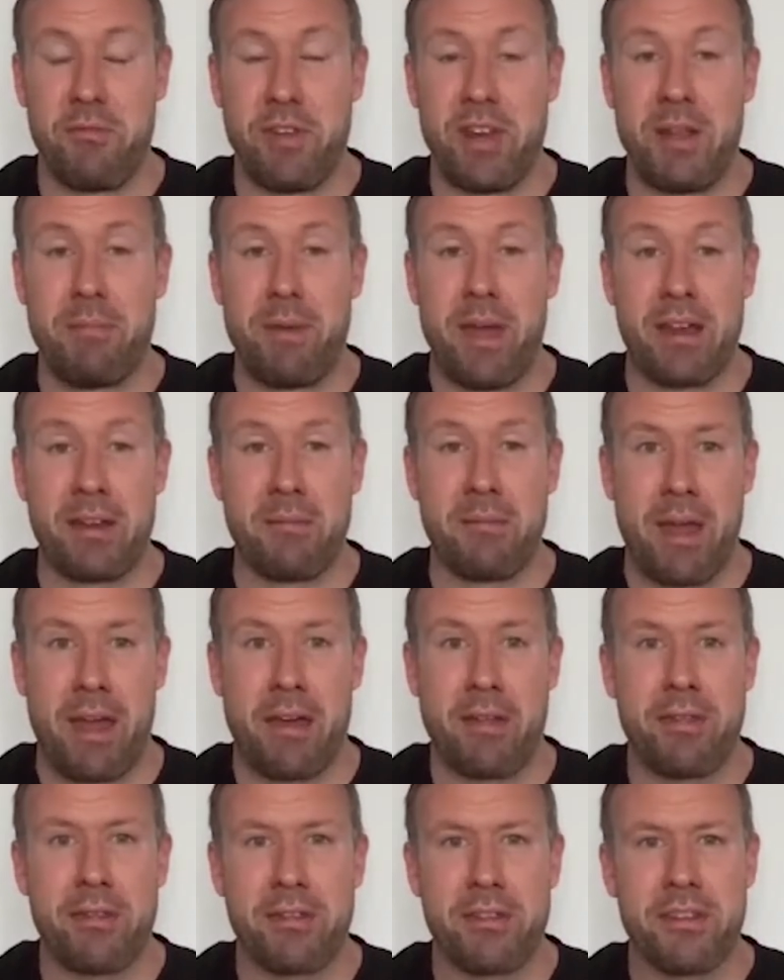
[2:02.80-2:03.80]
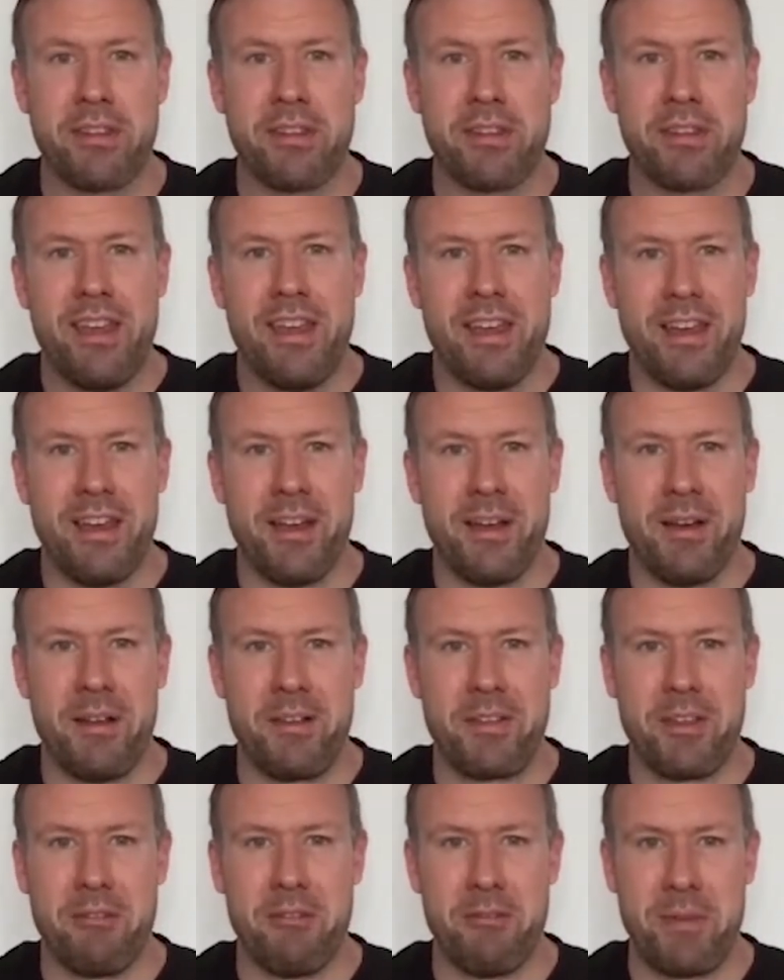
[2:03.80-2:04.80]
bad at maths. And
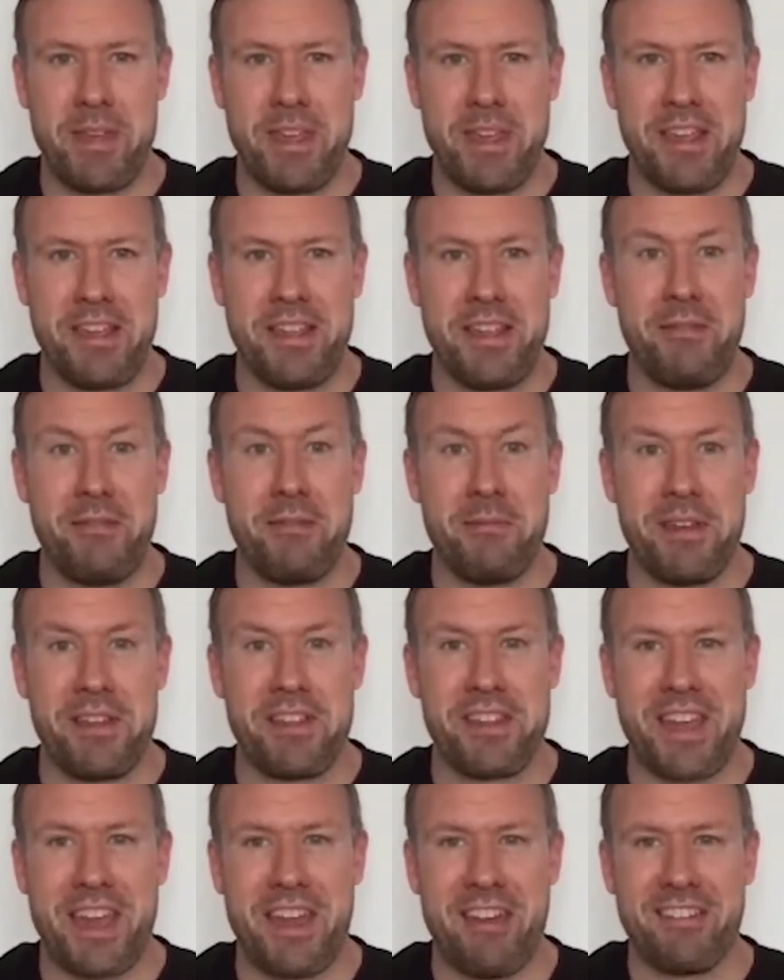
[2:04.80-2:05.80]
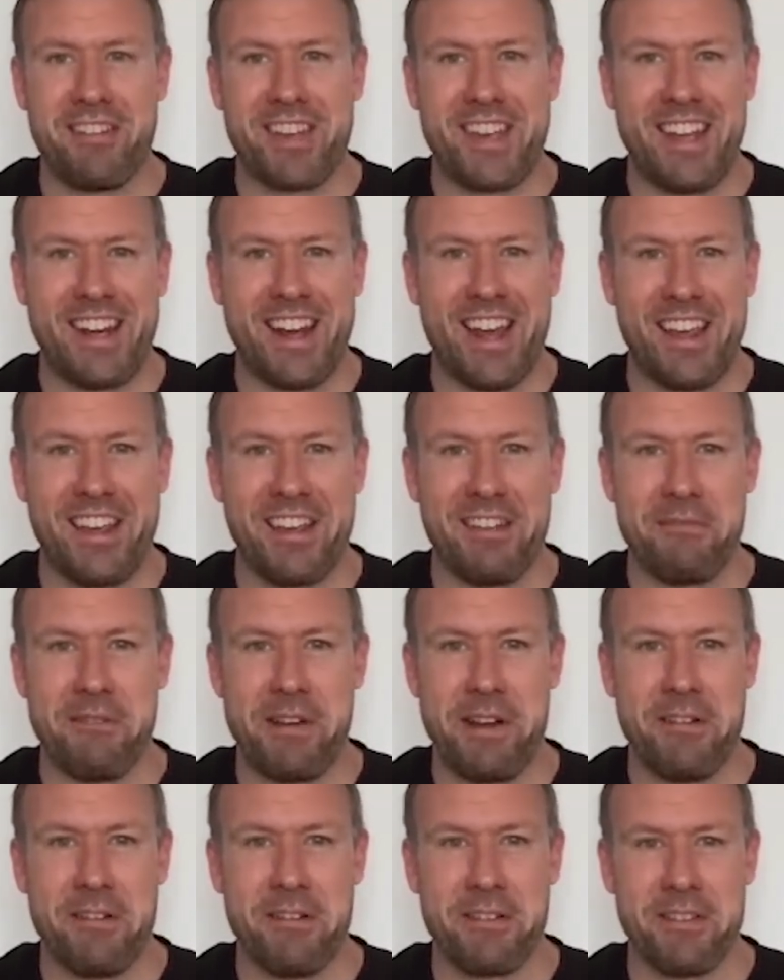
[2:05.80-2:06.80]
so it would be easy for me to calculate
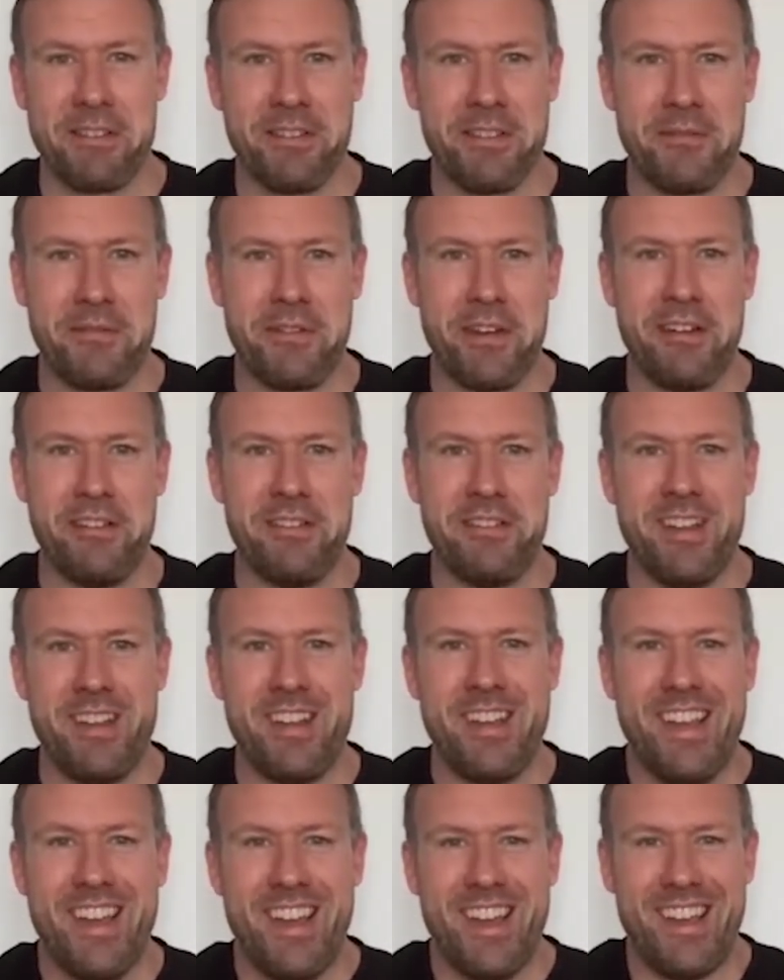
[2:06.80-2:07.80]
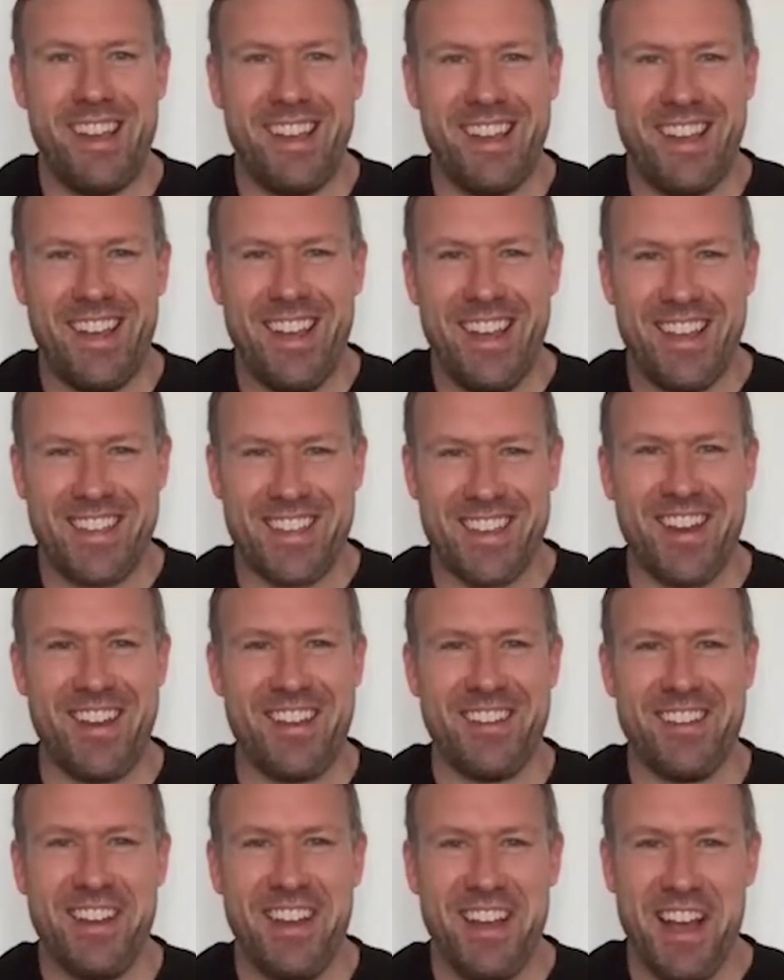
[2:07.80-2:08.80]
when I was on the phone. So
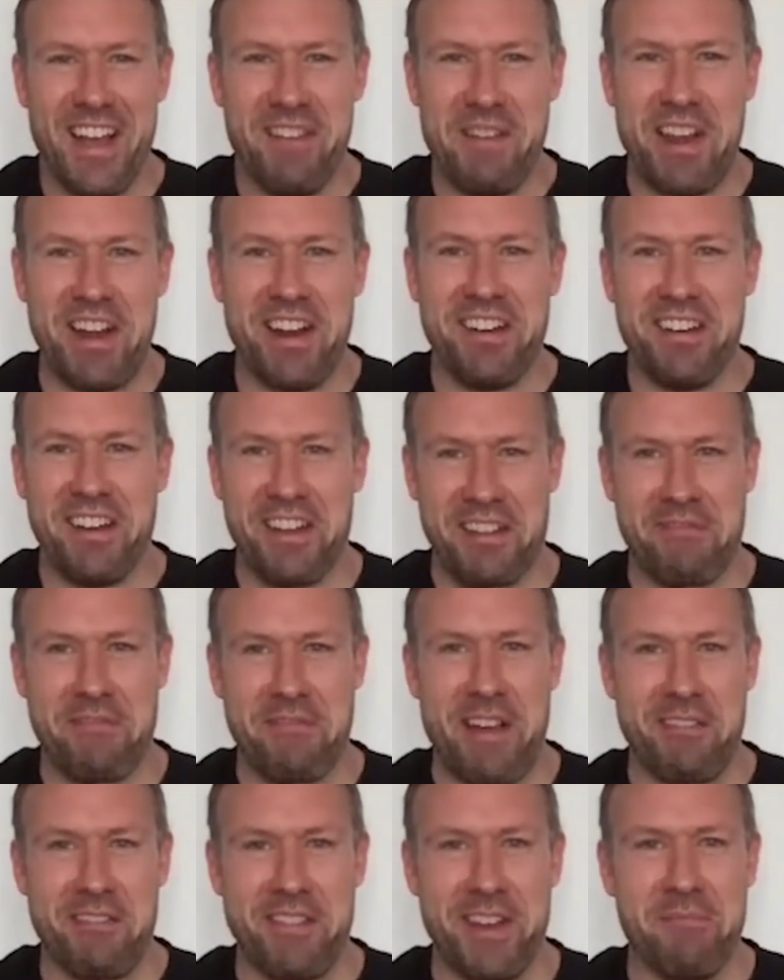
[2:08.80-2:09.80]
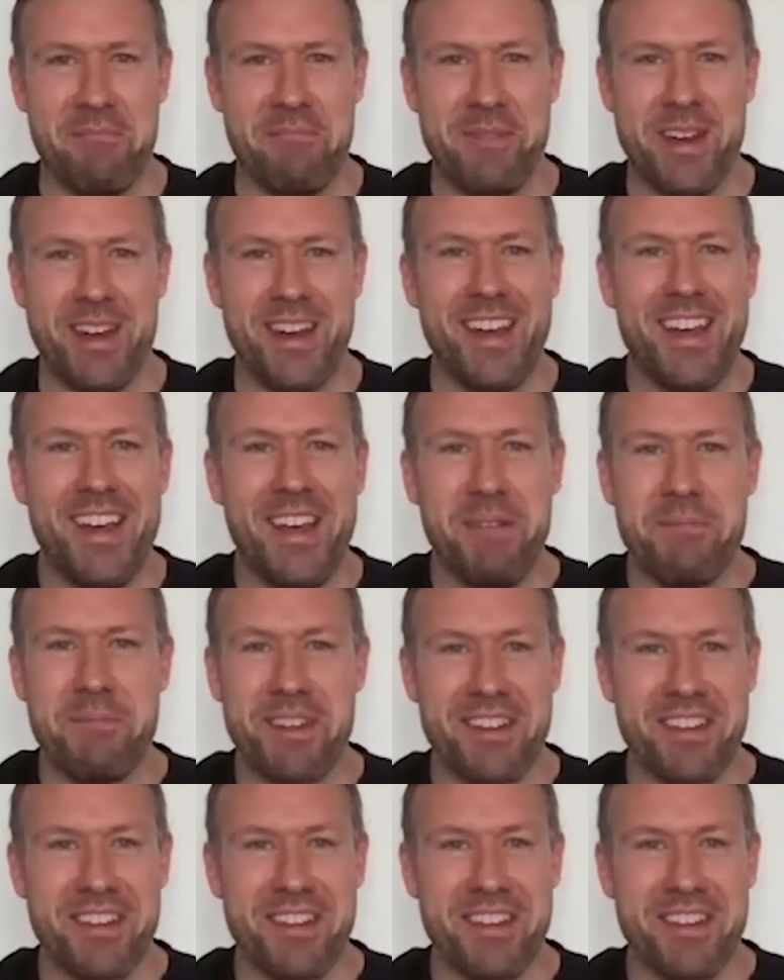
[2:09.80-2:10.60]
I made it a nice round number because